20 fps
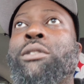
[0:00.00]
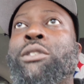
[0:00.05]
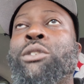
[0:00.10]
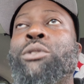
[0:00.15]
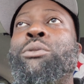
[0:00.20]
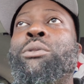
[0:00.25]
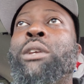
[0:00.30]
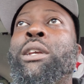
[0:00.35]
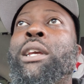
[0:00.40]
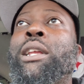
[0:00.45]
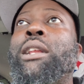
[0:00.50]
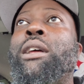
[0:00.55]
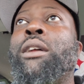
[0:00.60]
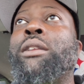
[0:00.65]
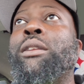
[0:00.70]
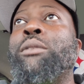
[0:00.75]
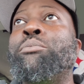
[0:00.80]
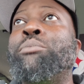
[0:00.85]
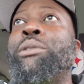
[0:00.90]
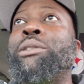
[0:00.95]
to get
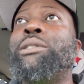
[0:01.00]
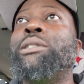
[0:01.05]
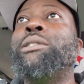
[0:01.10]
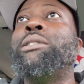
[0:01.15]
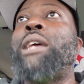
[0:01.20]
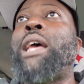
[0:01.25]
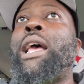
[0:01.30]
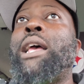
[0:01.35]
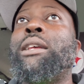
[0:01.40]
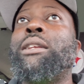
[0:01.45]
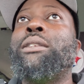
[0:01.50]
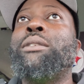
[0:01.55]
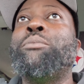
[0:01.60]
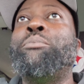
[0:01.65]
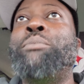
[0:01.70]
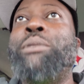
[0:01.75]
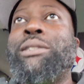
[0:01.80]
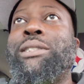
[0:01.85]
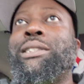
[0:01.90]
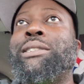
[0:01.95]
on the business at
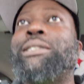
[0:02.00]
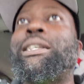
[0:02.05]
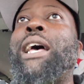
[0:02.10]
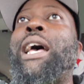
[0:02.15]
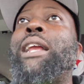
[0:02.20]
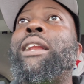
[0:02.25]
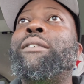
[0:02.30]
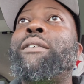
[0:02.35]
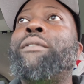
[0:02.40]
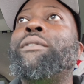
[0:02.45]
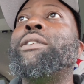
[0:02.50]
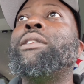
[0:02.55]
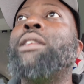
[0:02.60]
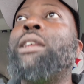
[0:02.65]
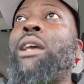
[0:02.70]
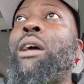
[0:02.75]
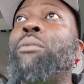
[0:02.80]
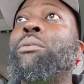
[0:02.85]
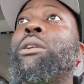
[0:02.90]
business side of everything.